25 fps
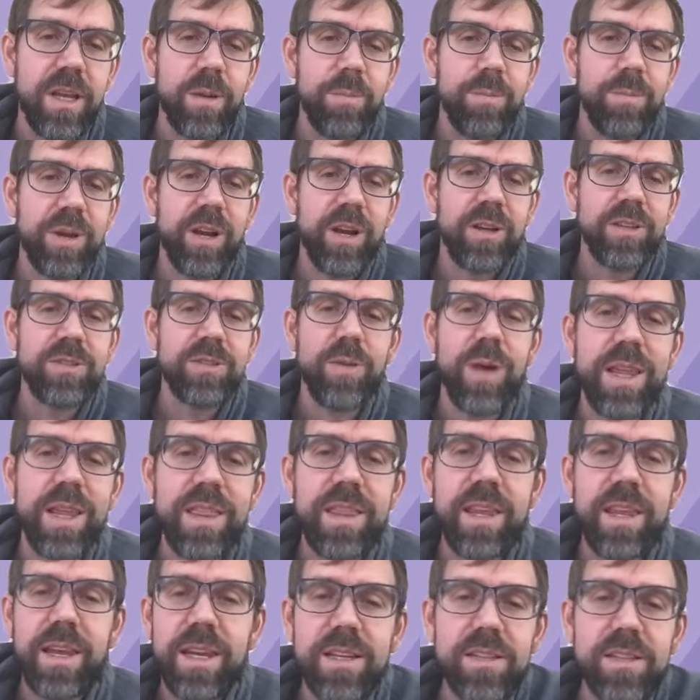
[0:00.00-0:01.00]
But also I
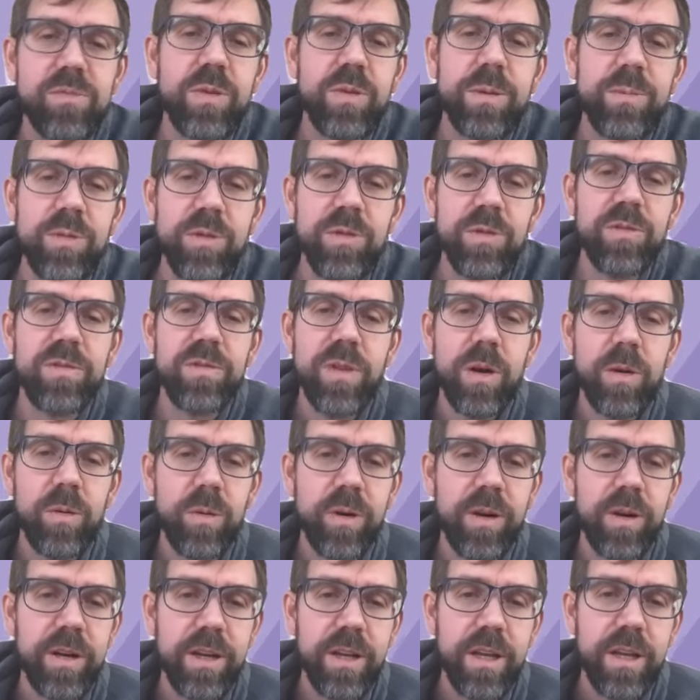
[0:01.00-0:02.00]
think as we move
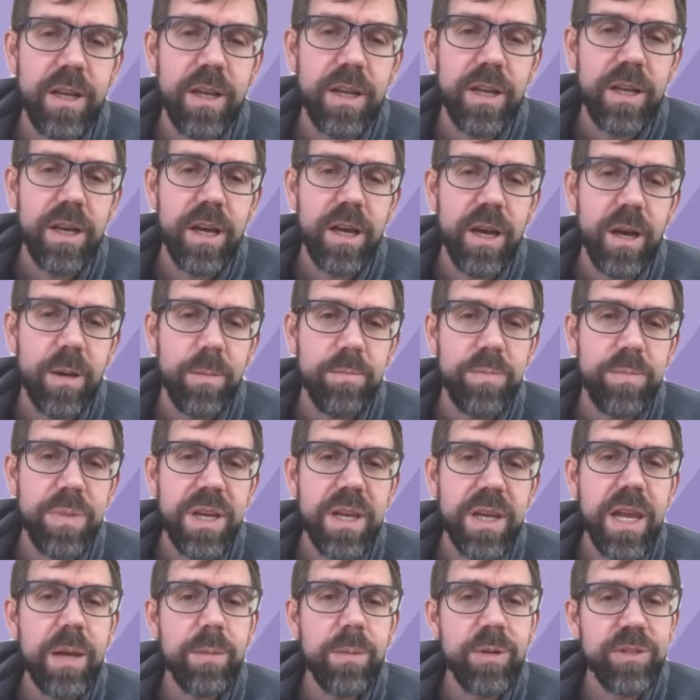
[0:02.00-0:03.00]
forward,
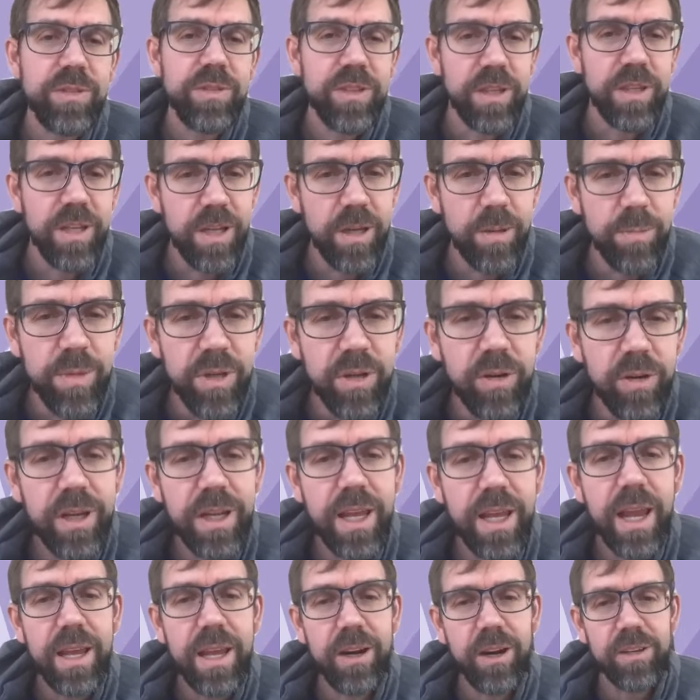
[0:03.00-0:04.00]
being able to
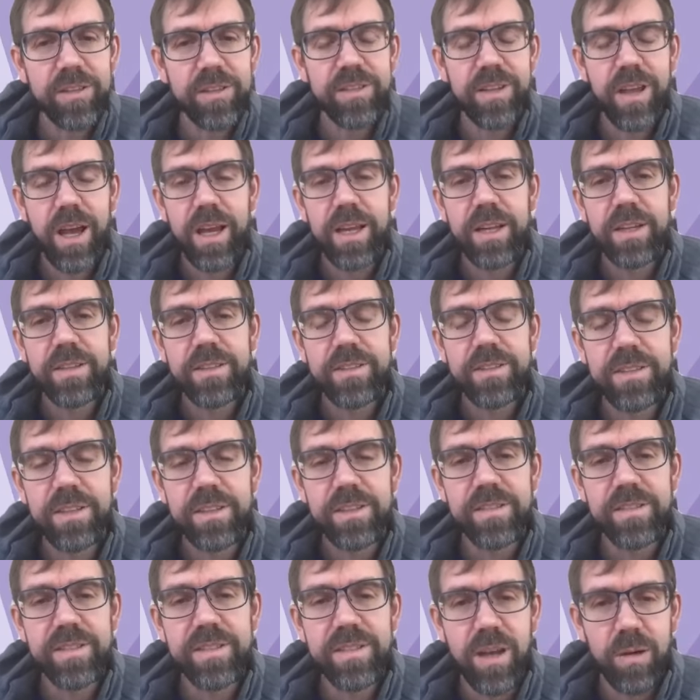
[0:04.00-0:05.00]
communicate our science
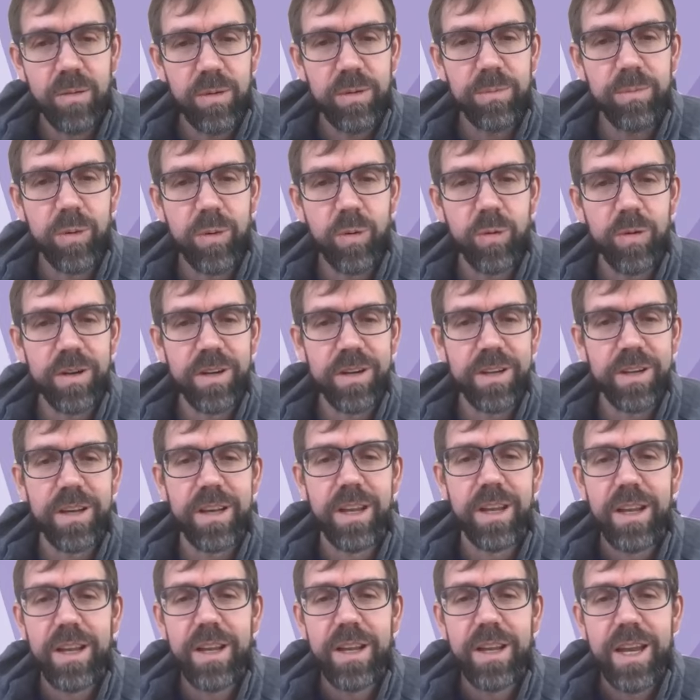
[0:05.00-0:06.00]
is so important.
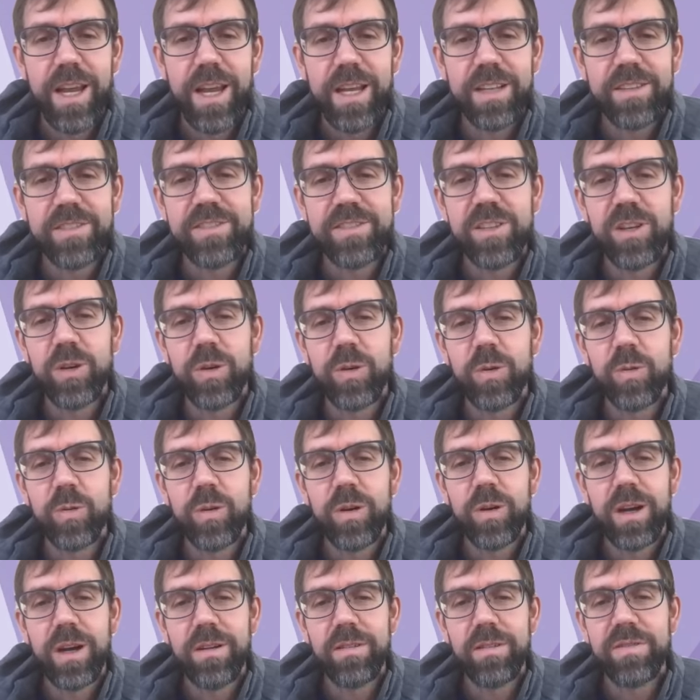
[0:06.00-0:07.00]
And
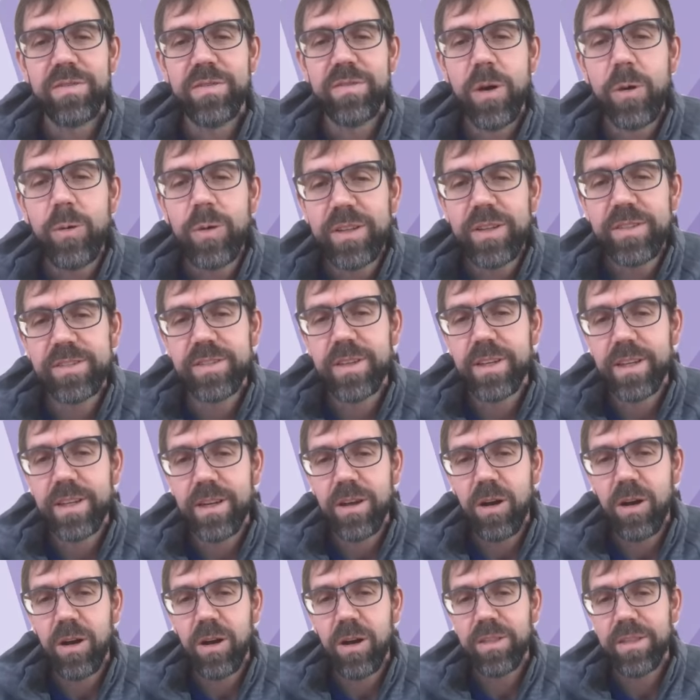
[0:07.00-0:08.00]
so focusing
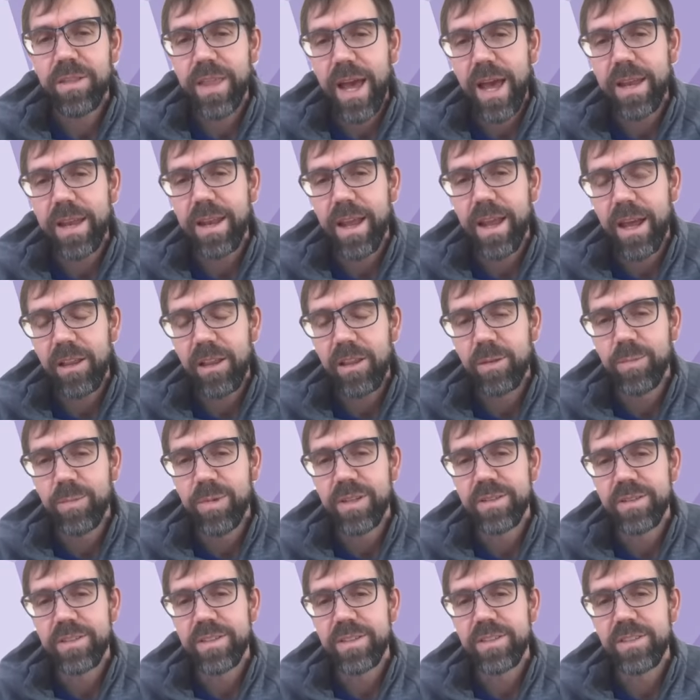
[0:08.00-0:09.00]
on that
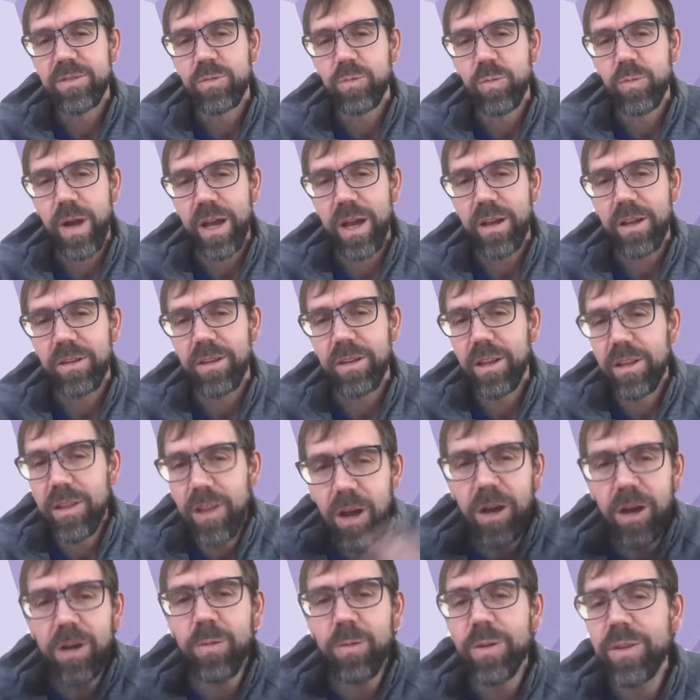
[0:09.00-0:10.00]
element as well,
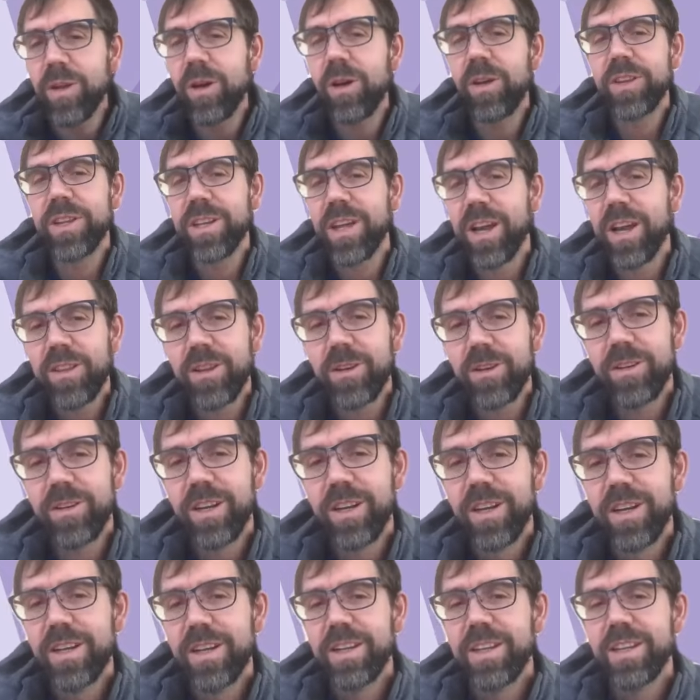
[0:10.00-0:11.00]
along with all the other,
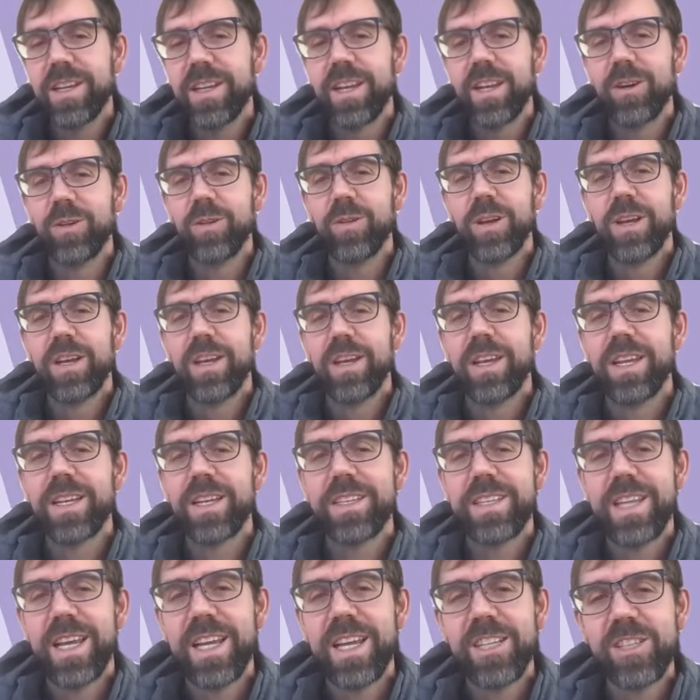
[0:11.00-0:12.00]
you know,
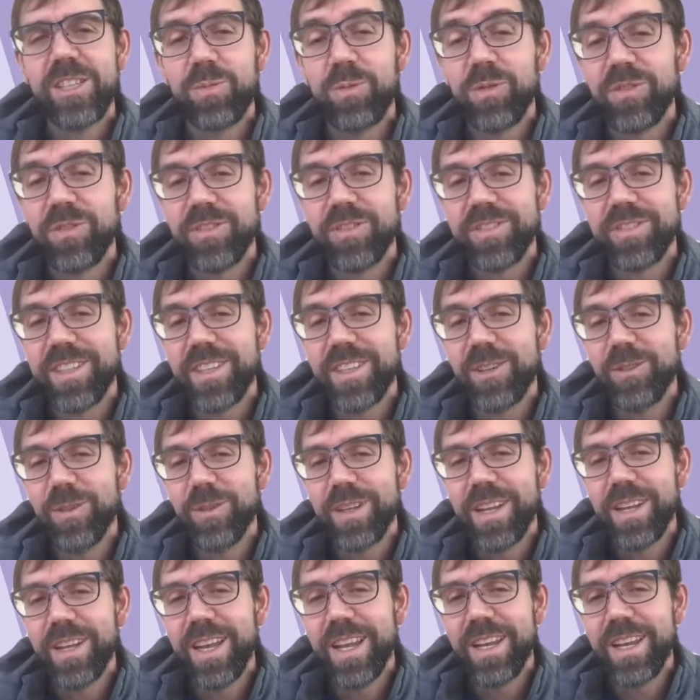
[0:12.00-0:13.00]
intangibles, you know,
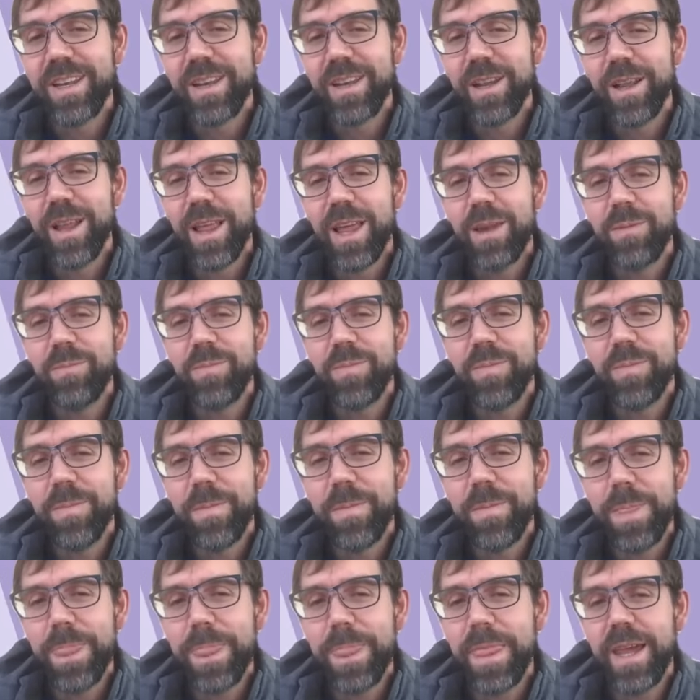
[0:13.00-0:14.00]
and
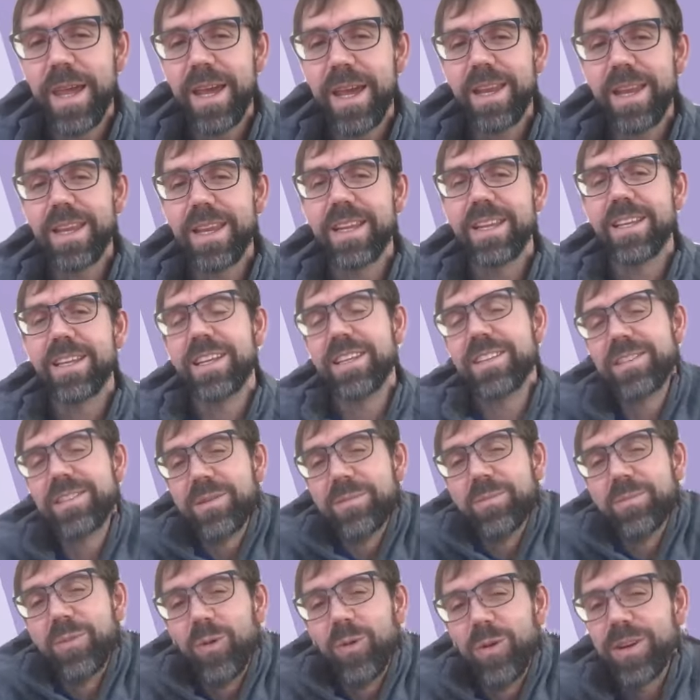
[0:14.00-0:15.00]
is
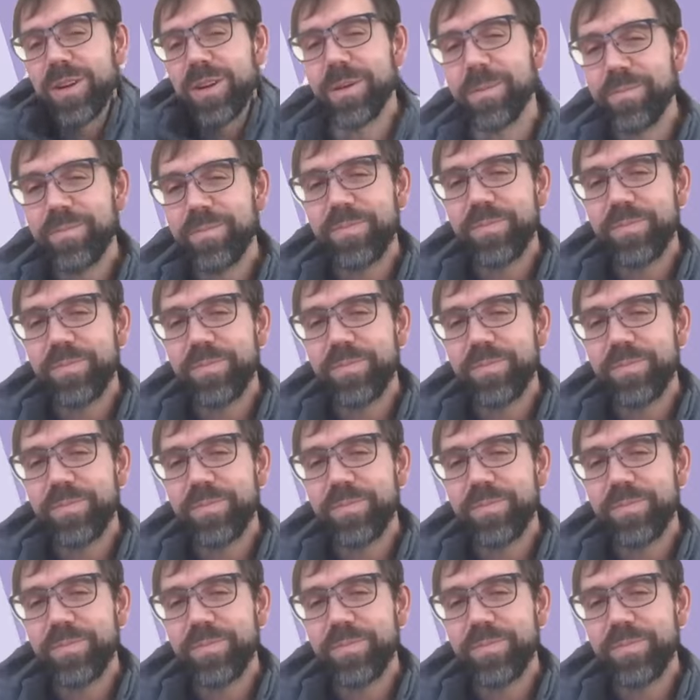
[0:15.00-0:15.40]
important.